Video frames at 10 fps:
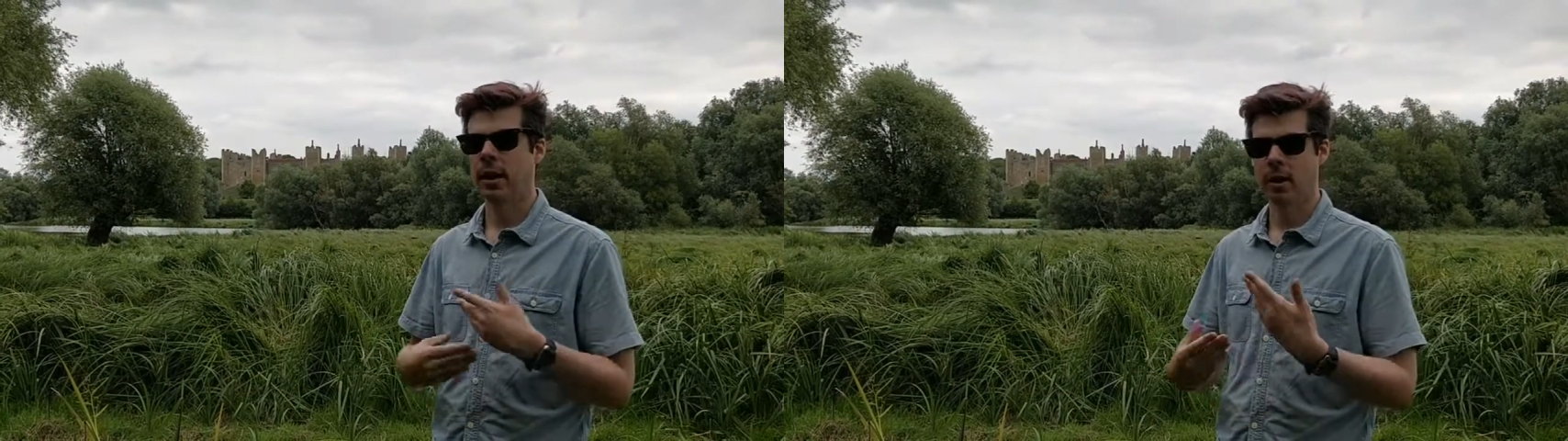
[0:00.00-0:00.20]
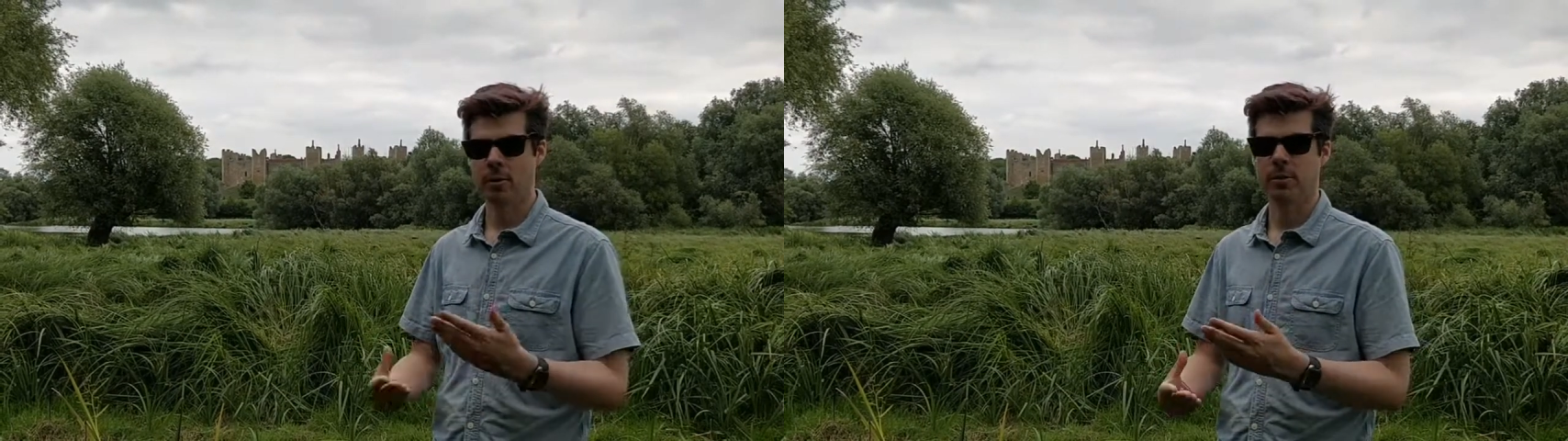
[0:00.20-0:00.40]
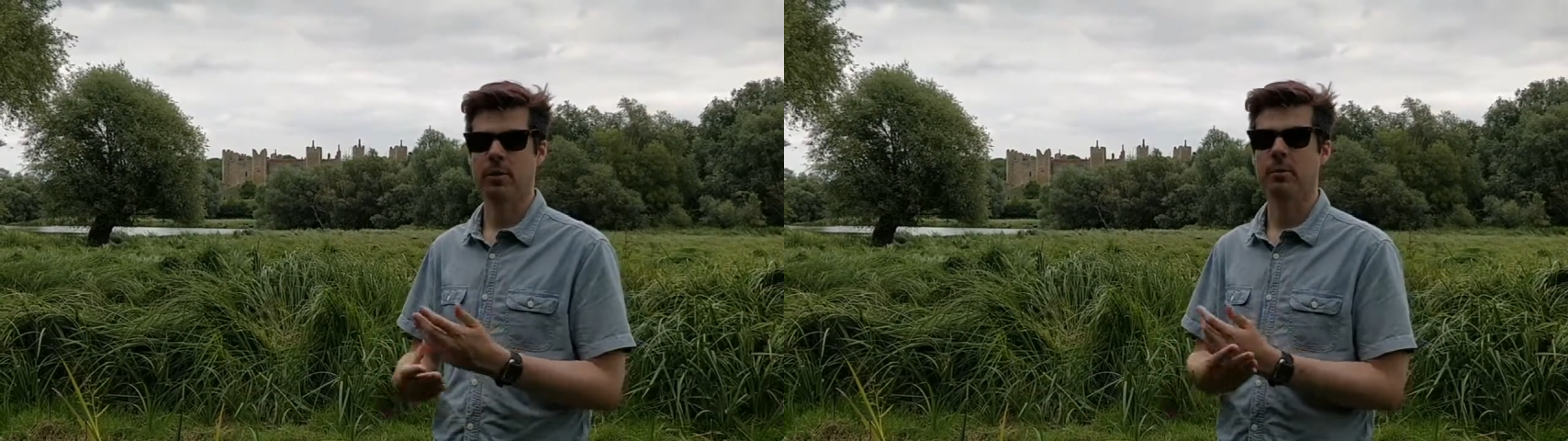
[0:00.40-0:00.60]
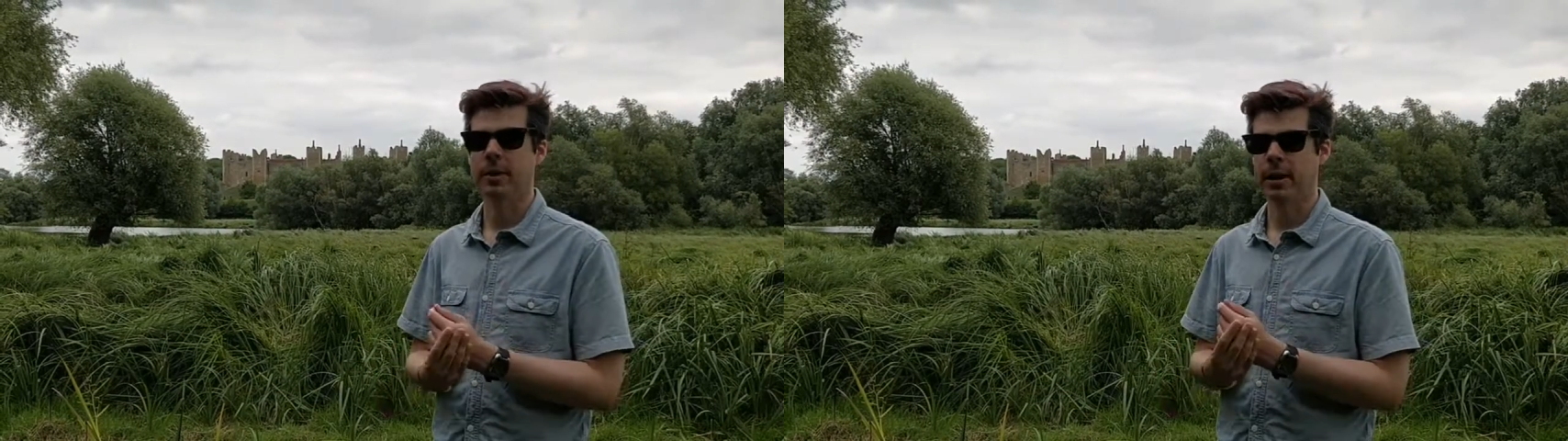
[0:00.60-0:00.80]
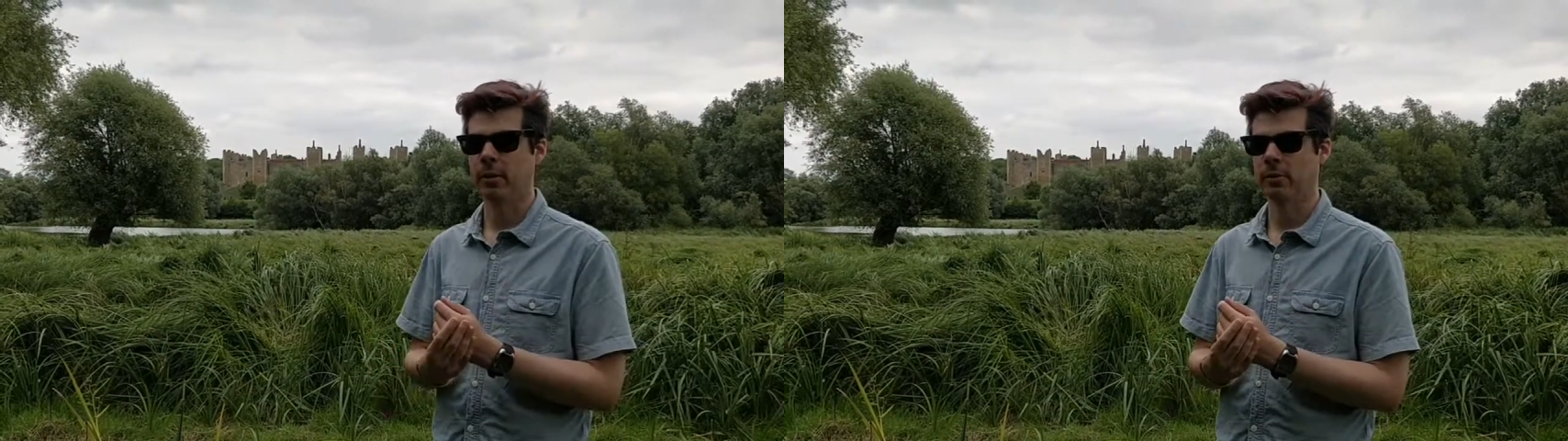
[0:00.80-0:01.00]
help
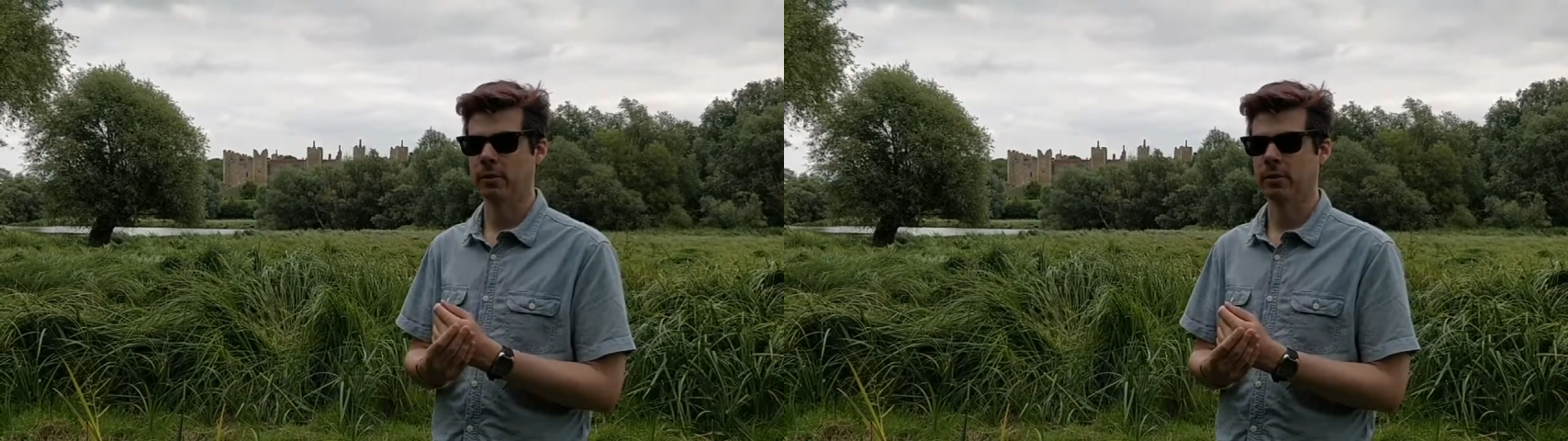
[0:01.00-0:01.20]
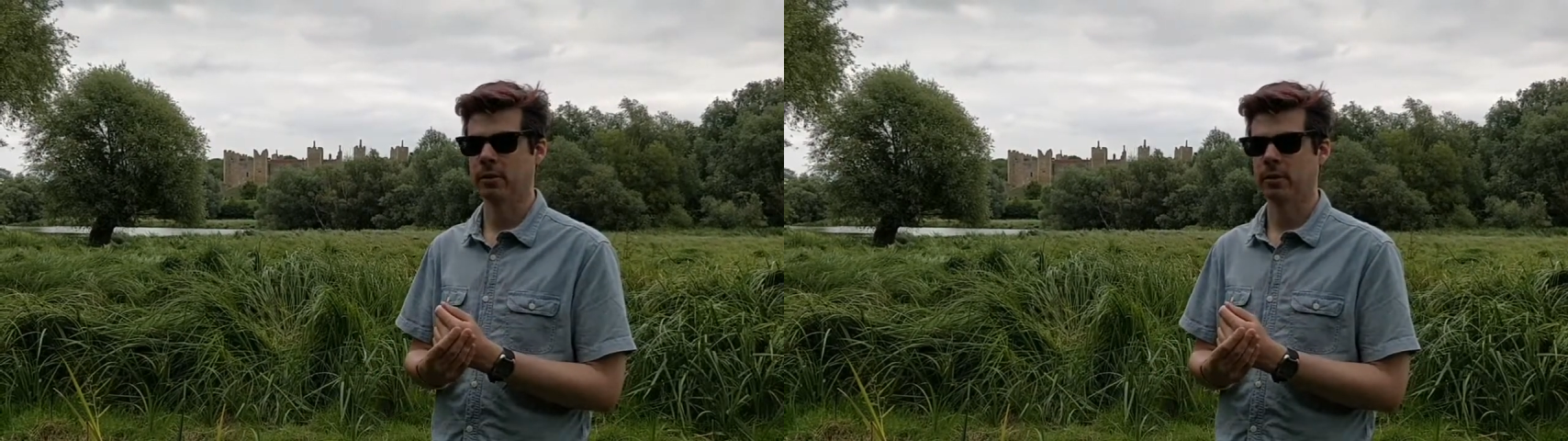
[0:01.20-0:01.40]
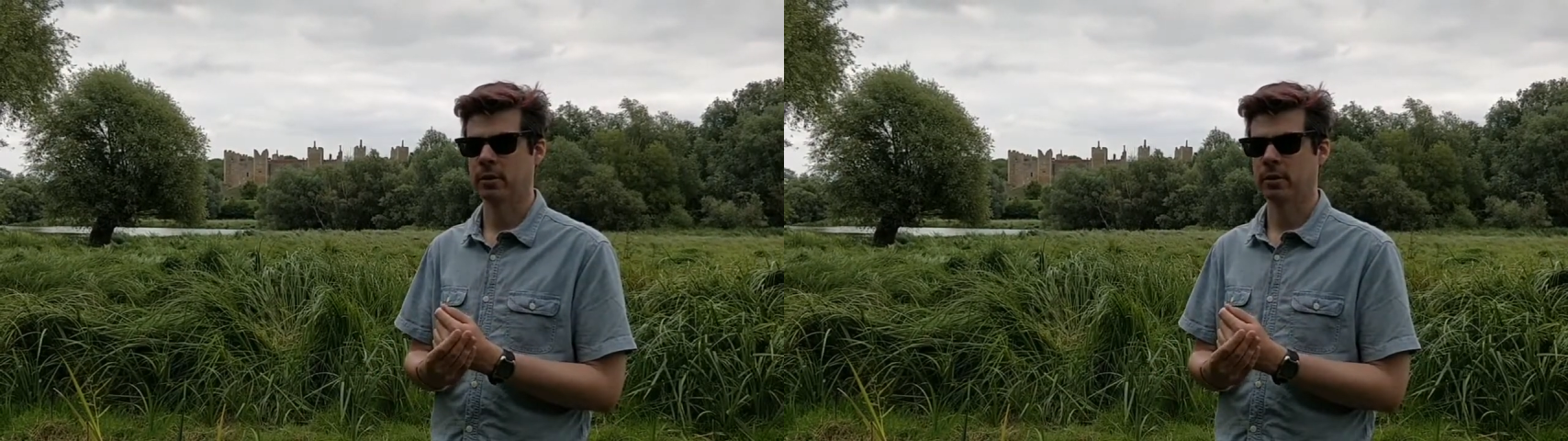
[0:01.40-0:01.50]
someone else,